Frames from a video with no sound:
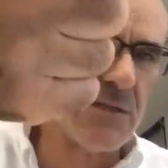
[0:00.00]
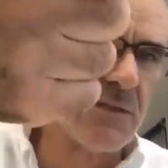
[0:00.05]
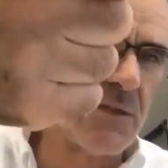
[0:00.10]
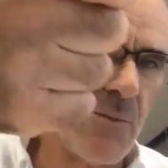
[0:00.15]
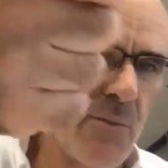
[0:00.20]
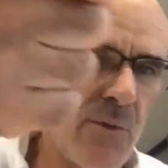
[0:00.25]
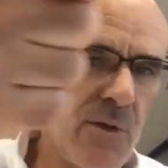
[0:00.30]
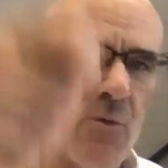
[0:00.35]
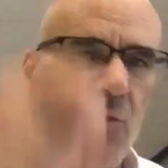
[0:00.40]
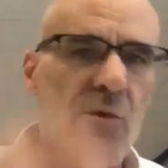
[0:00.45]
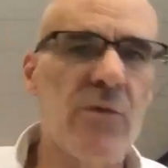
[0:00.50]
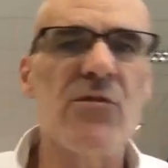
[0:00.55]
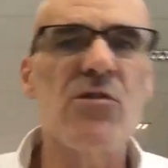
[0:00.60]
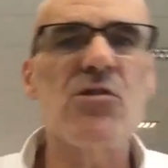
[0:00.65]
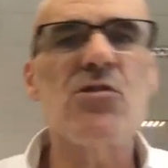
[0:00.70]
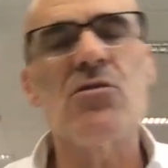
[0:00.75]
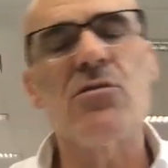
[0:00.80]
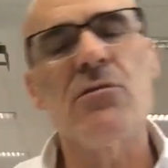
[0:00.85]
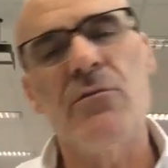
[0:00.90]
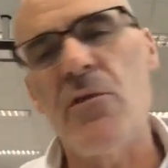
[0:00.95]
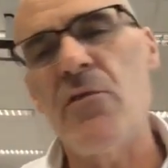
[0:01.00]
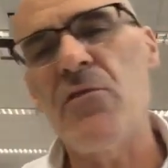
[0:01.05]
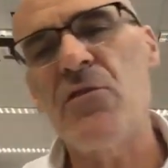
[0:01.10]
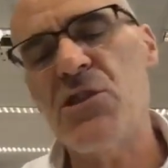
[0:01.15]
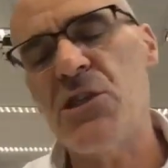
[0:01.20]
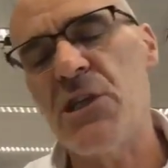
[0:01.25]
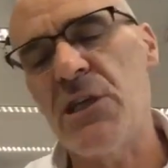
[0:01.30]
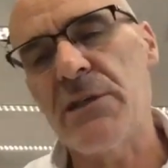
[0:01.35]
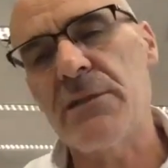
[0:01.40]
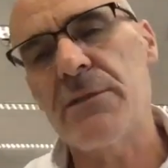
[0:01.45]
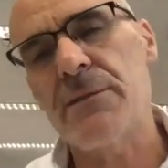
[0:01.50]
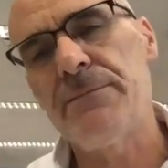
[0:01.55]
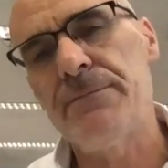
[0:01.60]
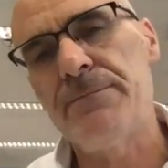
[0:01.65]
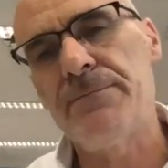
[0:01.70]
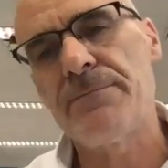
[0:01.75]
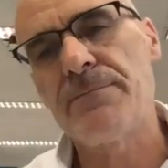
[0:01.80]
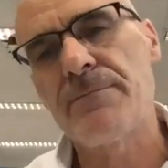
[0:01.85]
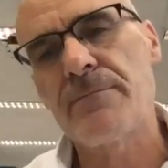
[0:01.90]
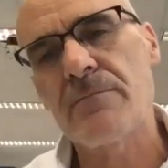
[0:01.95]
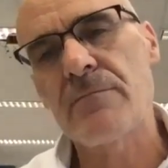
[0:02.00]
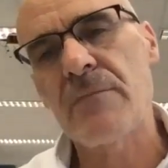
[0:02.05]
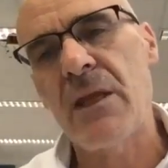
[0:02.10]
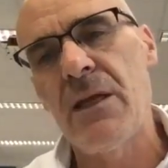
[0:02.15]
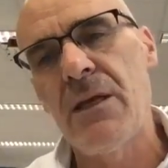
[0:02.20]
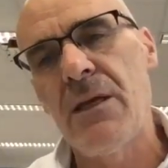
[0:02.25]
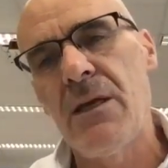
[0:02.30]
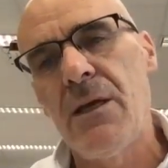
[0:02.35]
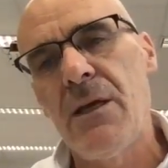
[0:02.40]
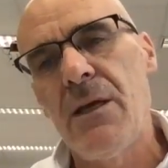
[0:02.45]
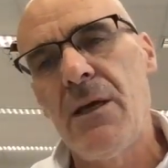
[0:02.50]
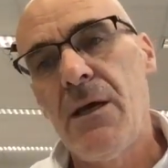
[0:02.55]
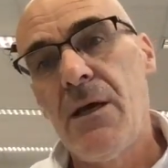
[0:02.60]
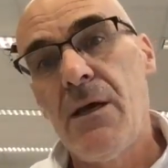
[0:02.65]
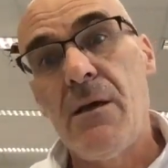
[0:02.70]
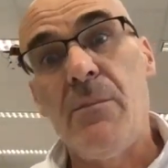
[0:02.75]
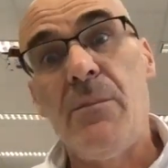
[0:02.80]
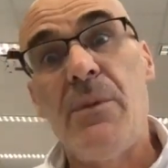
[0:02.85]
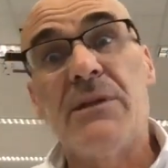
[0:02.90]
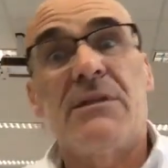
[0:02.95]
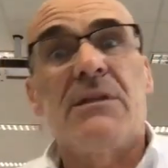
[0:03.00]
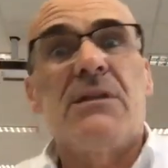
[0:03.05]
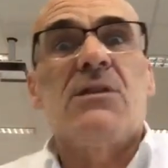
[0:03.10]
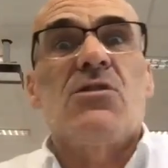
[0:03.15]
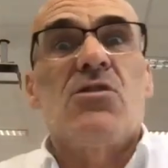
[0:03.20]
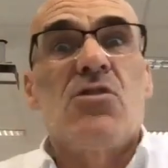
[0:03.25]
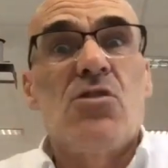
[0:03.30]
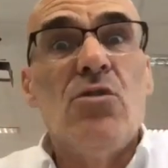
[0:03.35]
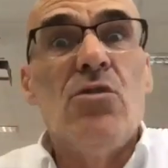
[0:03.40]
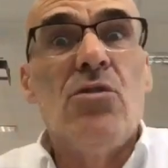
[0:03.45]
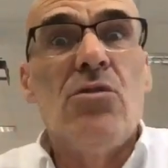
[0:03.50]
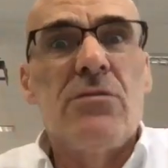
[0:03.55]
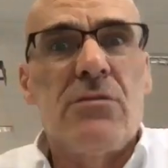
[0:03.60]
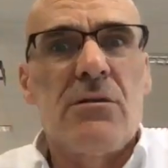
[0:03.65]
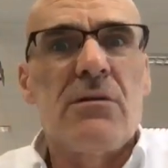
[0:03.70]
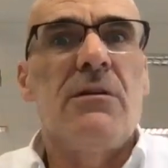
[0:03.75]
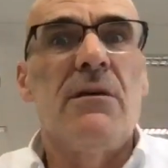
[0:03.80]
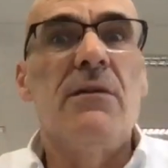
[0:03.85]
someone with a shield. But a sword,